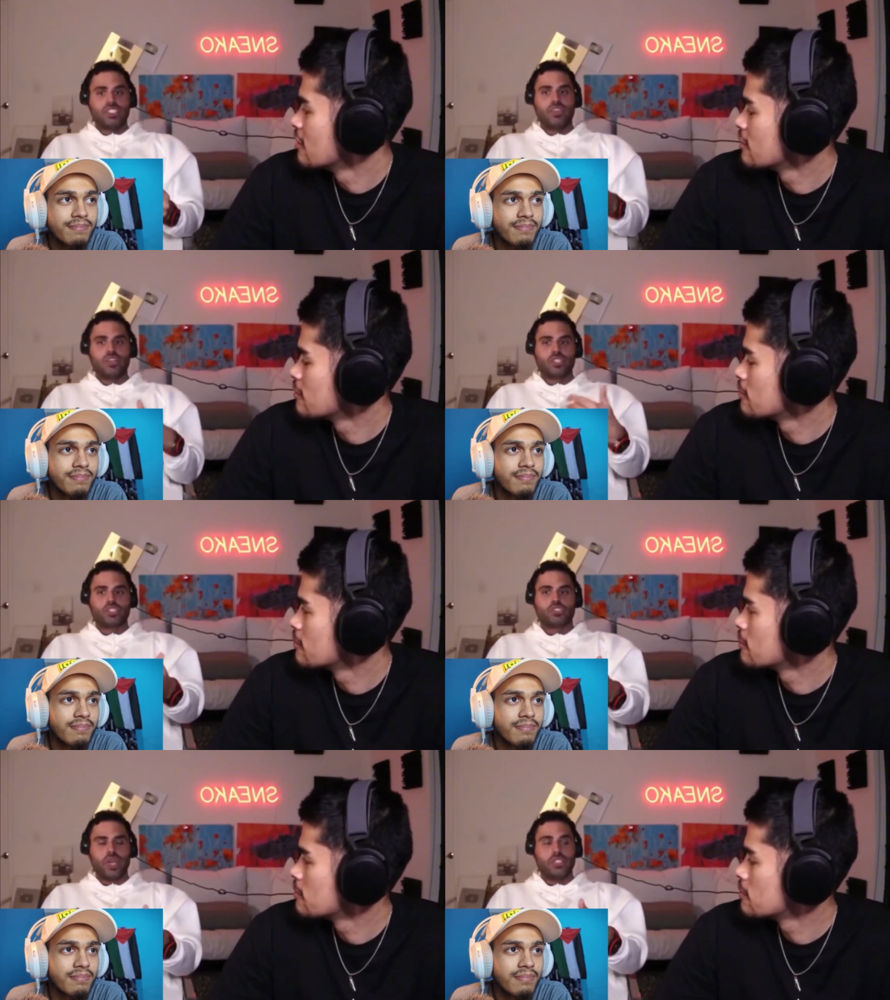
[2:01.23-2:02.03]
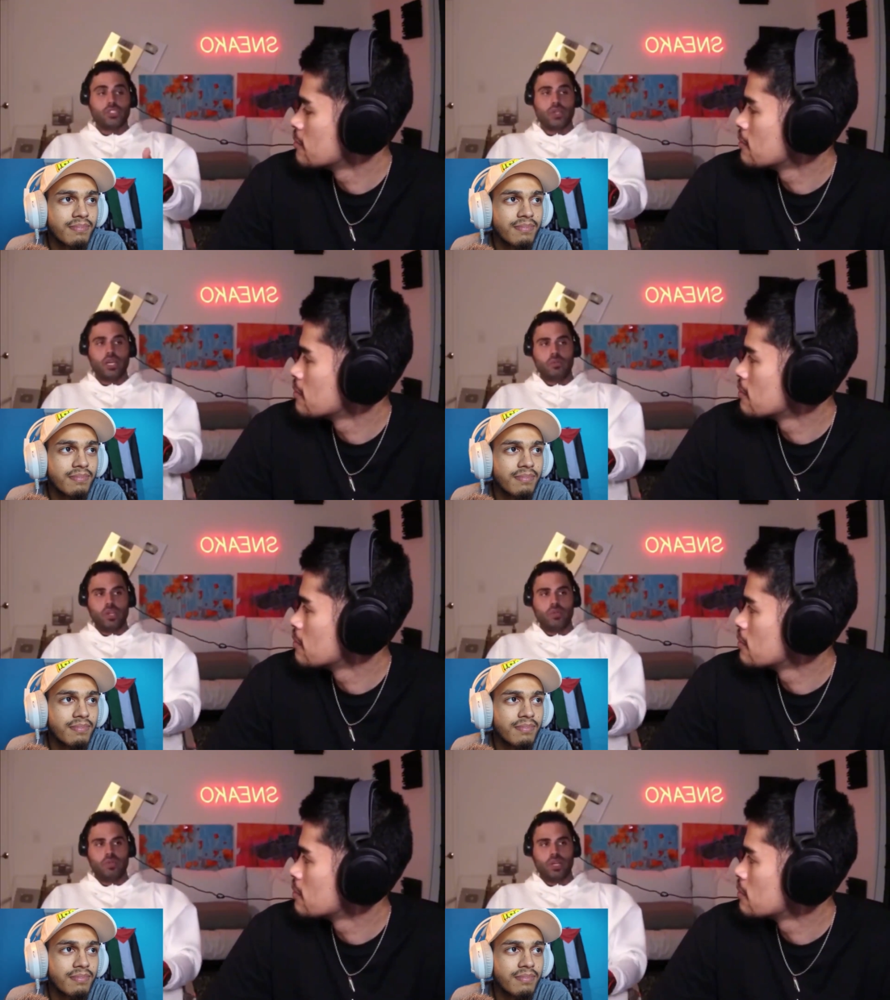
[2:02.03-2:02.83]
Speaker 1: there's traits you can
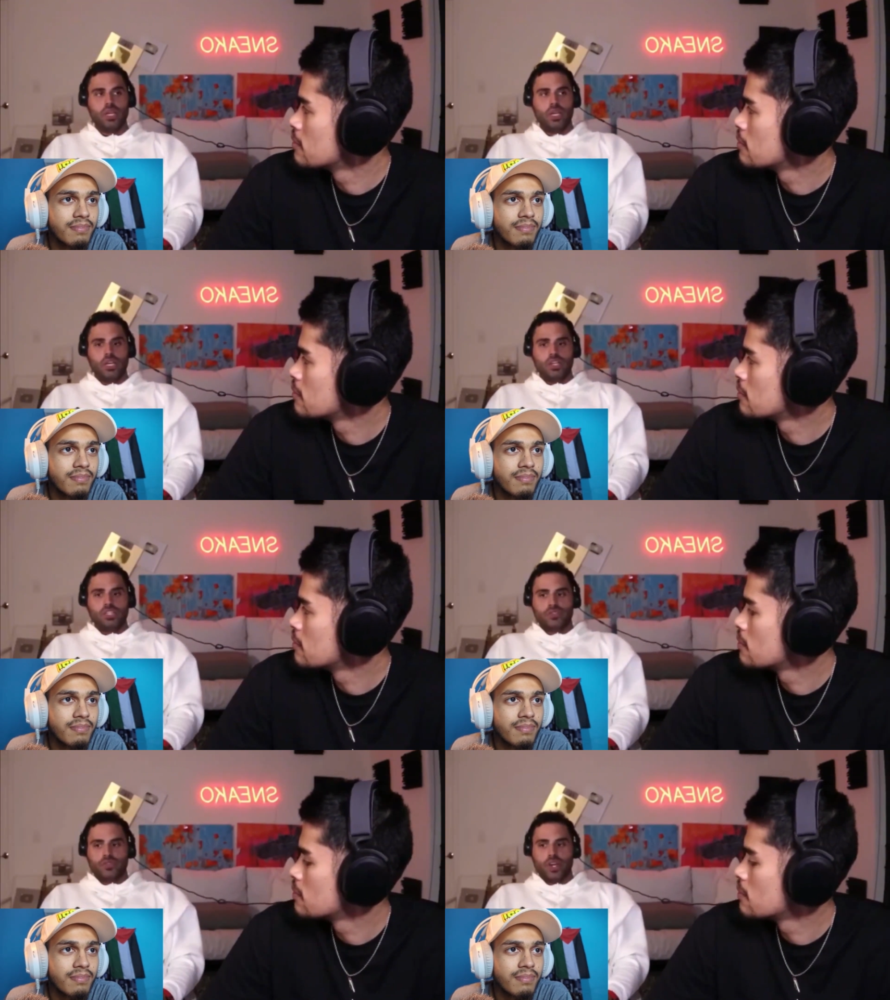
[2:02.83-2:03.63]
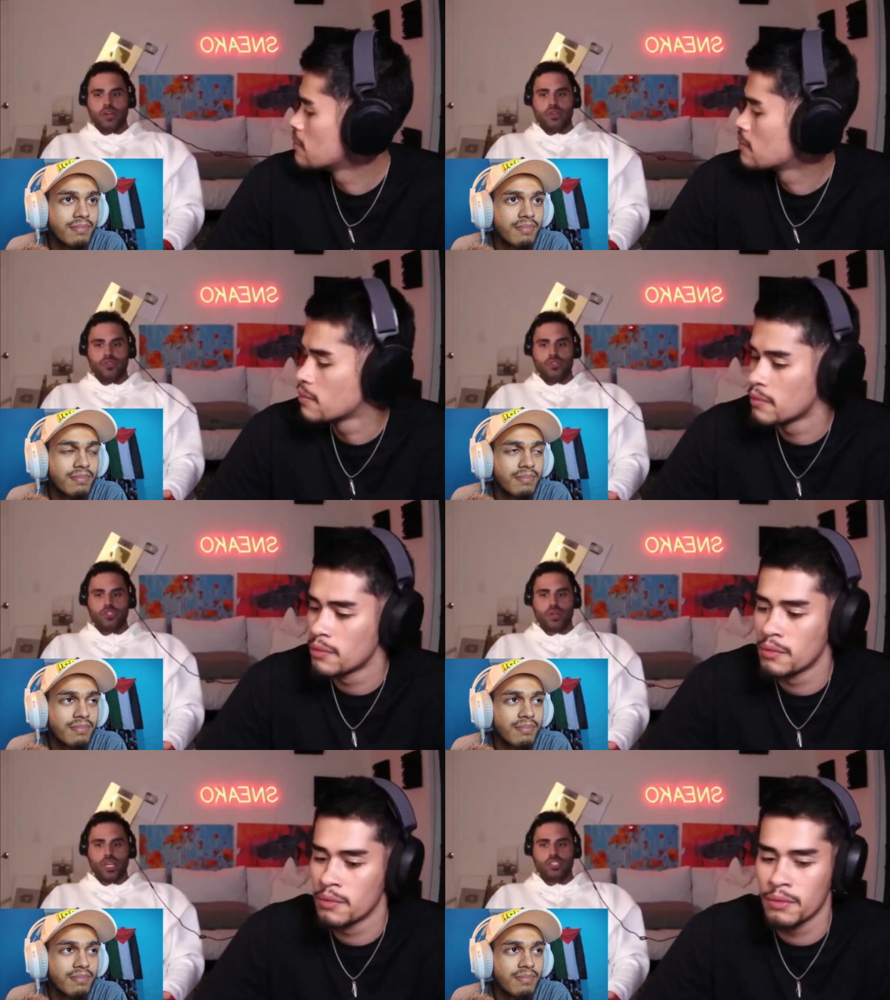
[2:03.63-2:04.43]
emulate, but there's very few
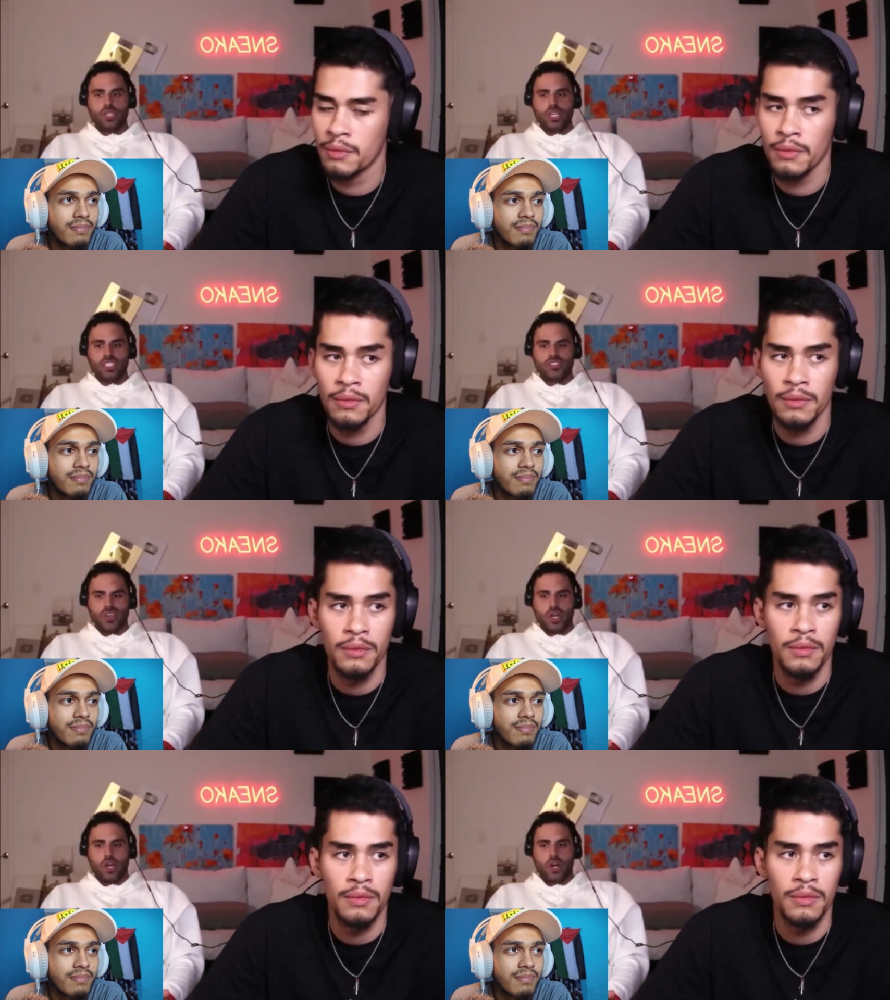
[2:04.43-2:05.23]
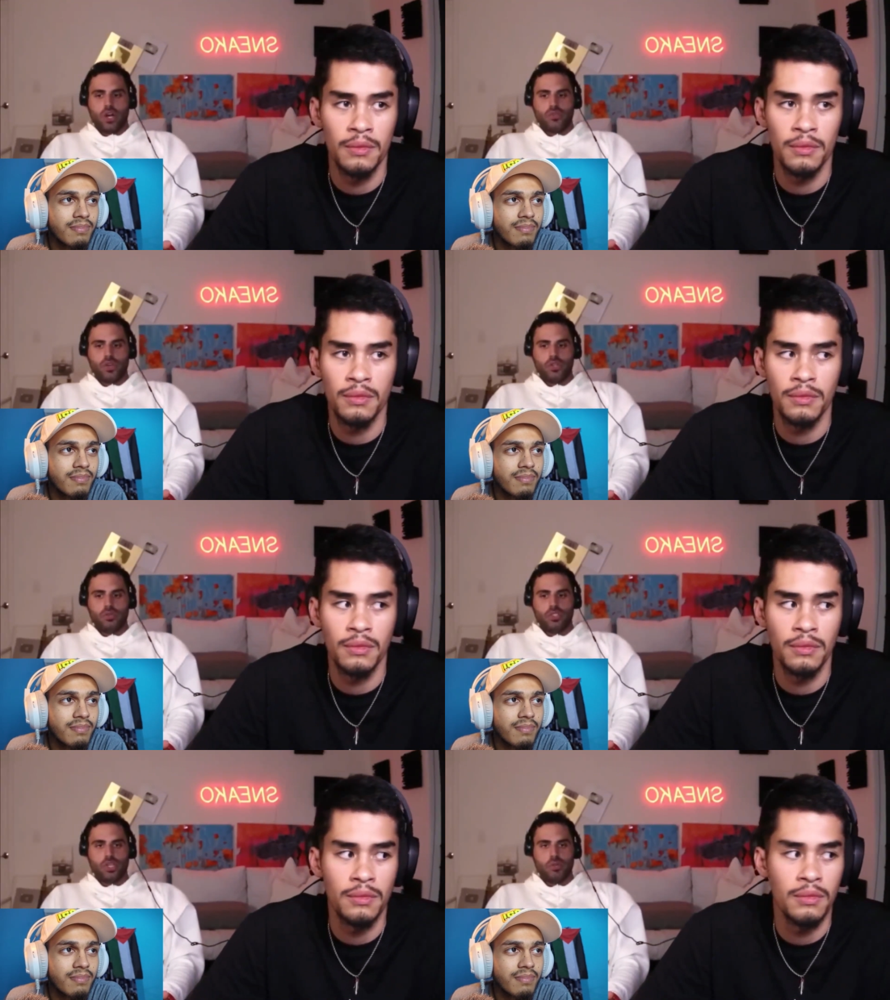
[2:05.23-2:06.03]
traits. It's very hard for a
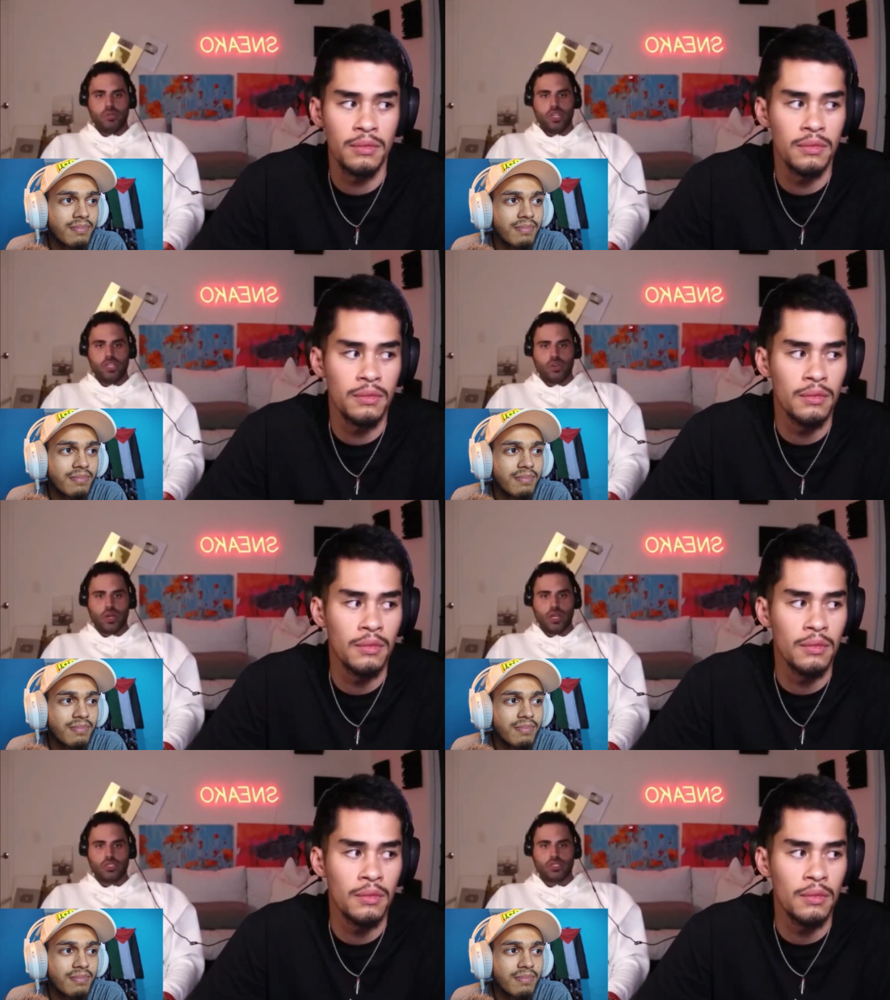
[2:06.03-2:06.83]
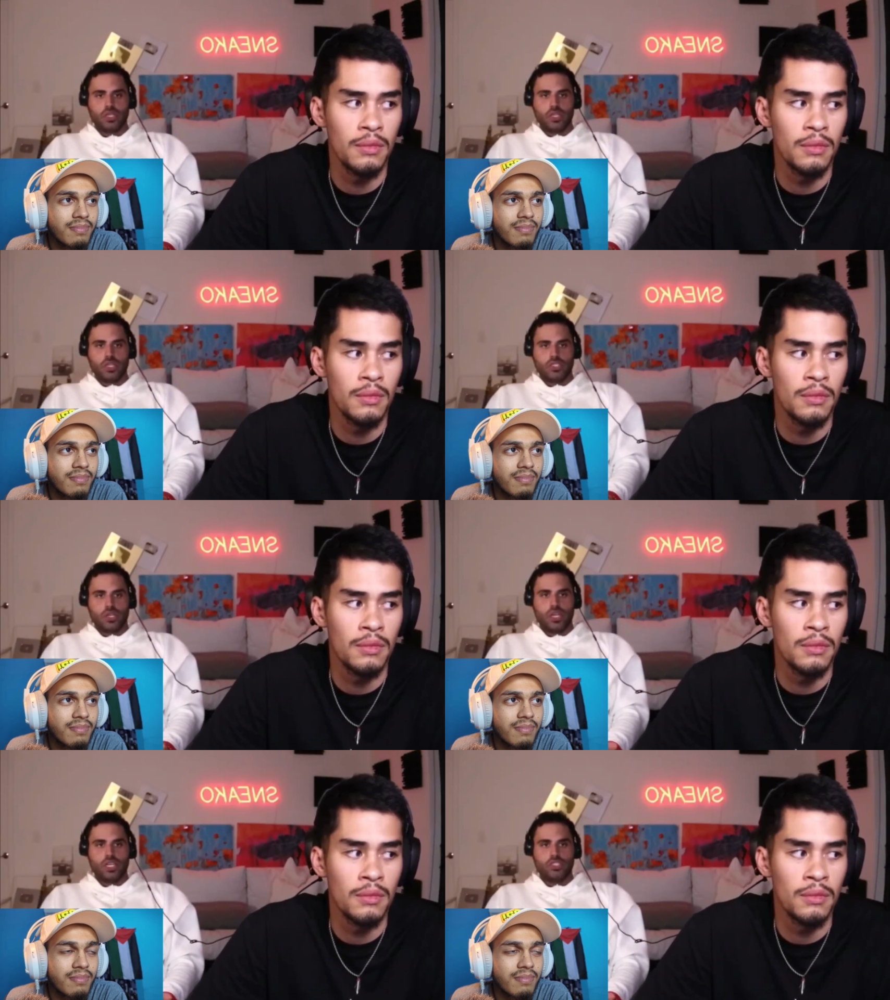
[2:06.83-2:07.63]
human to emulate Christ because our
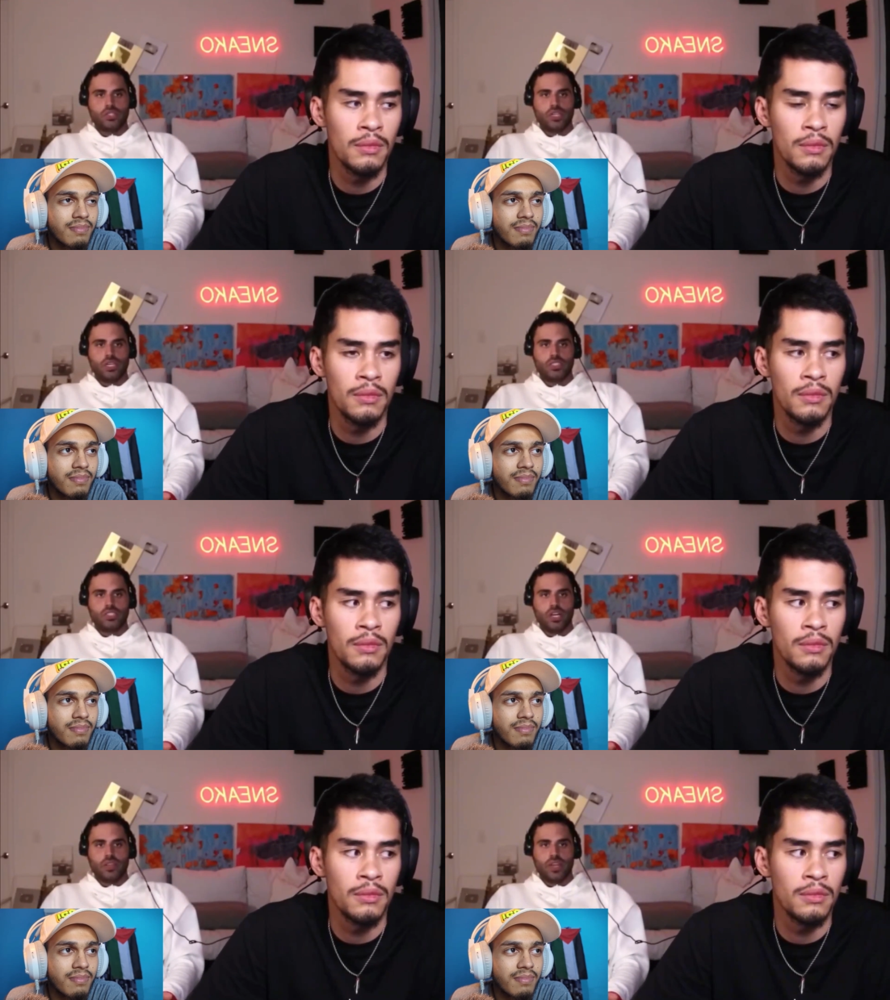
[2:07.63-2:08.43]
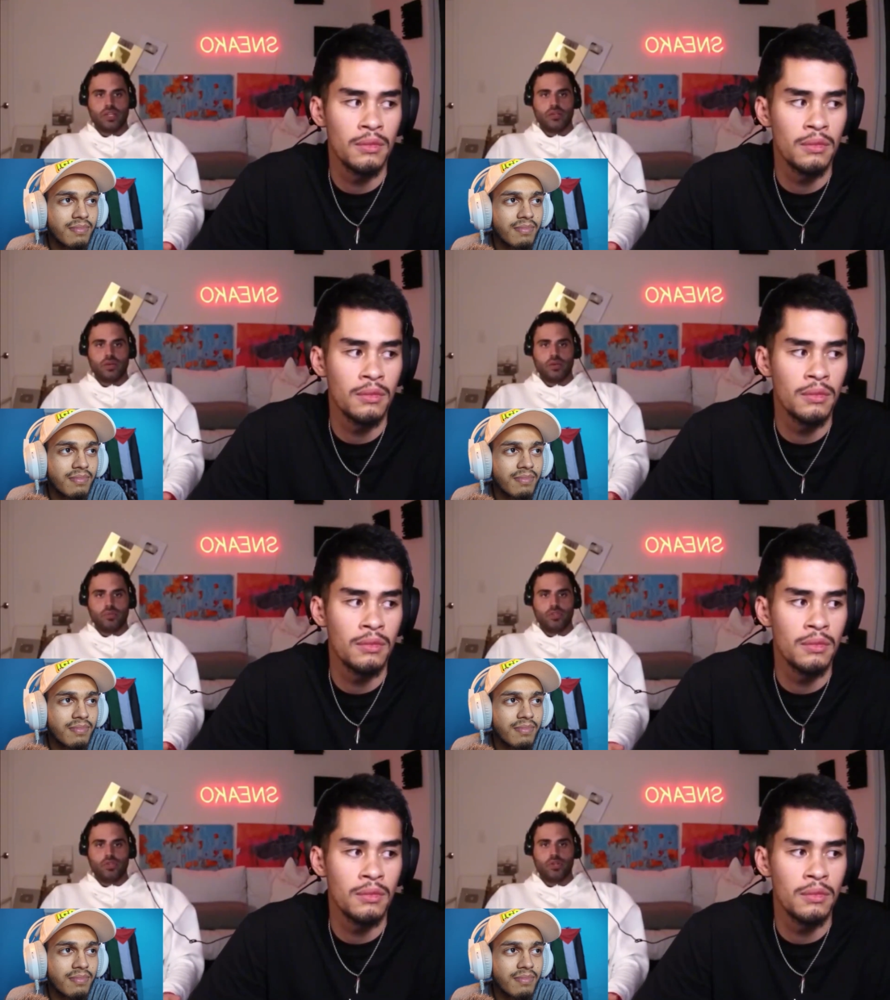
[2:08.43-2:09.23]
nature is not that
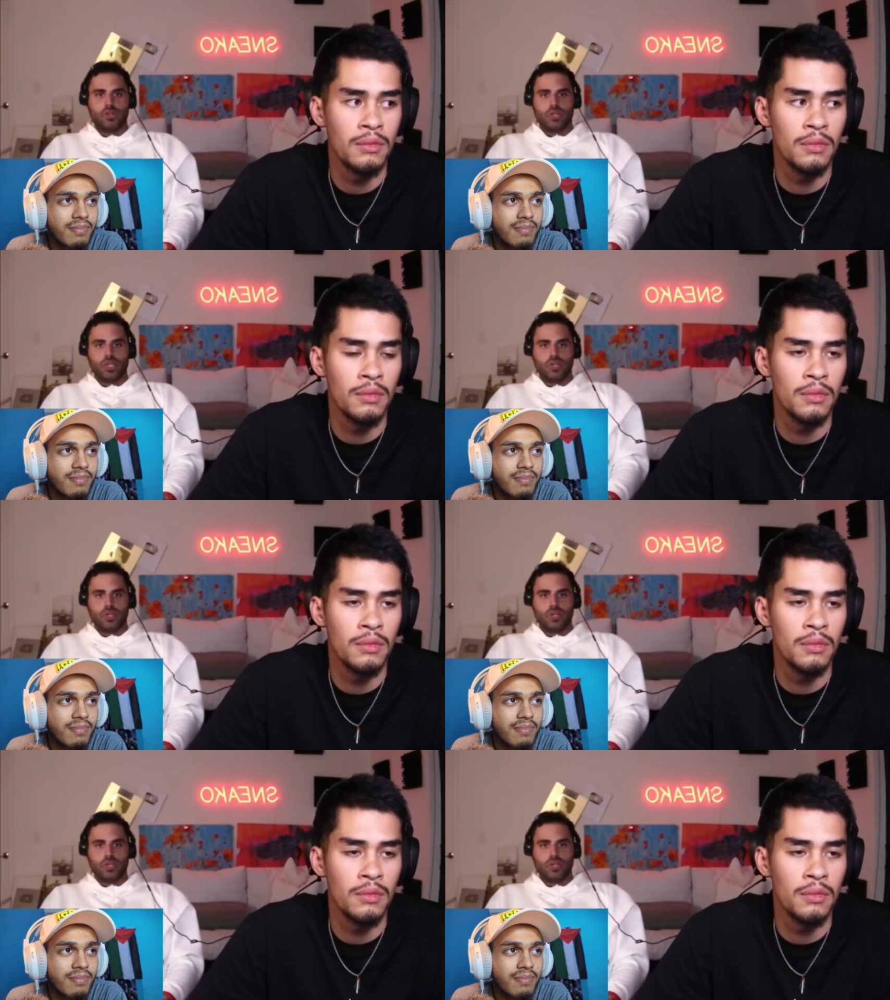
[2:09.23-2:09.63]
pure.